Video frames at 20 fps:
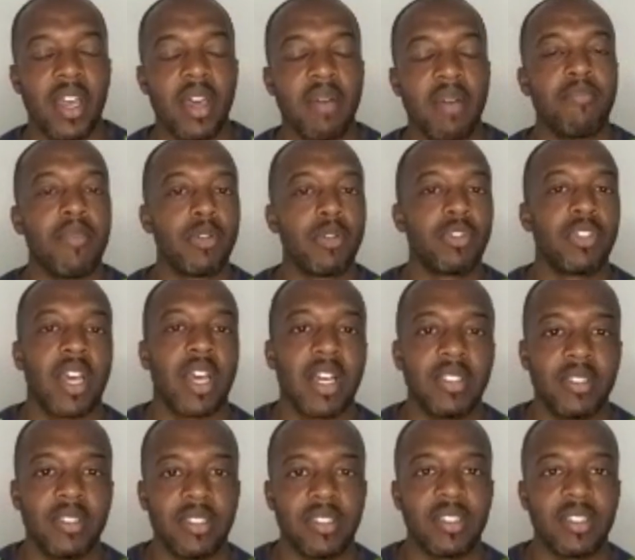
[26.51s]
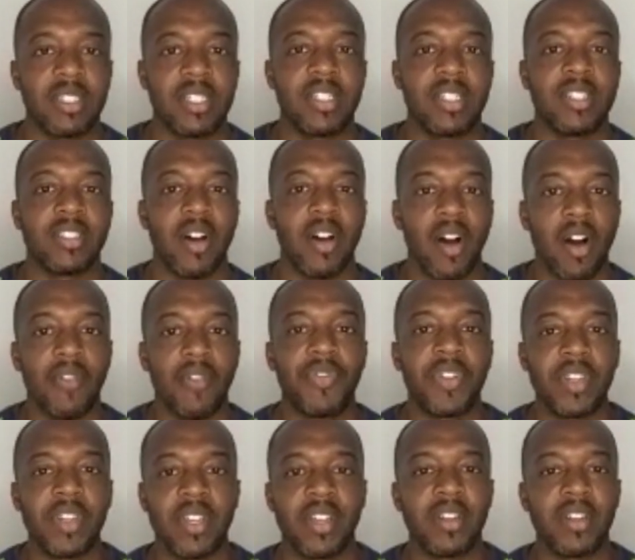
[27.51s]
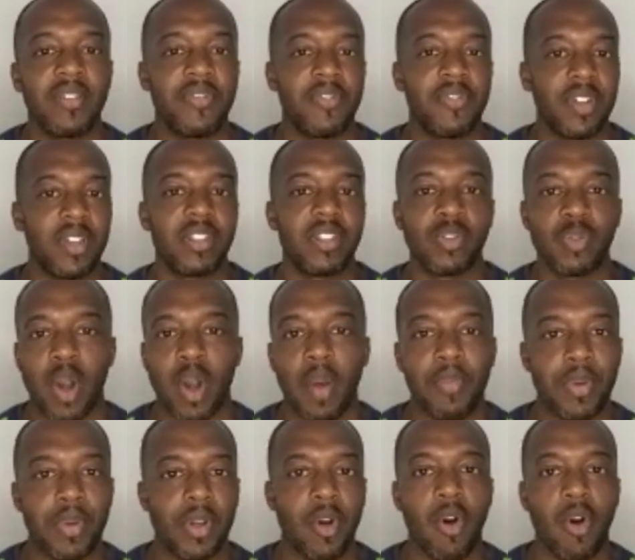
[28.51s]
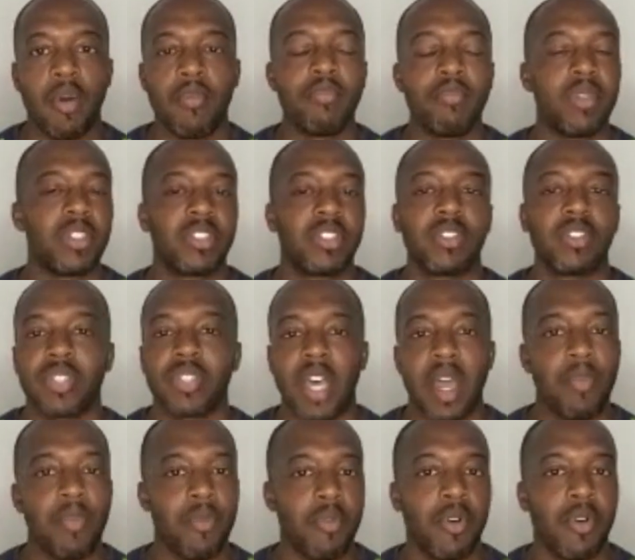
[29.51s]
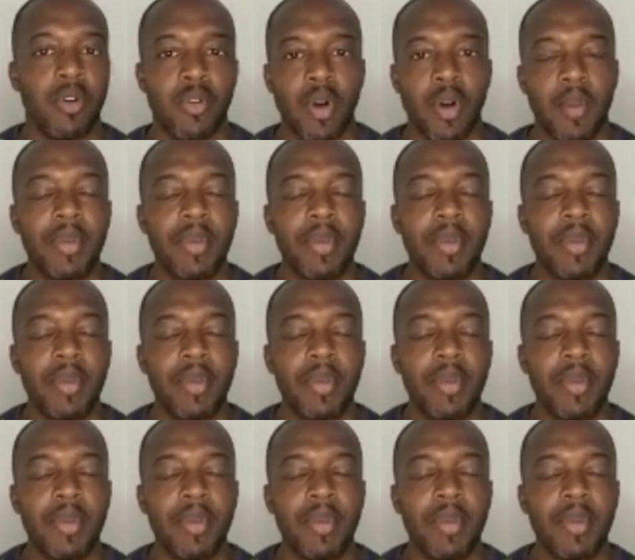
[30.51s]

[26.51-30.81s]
in most cases, it is often in a philanthropic or missional type of role.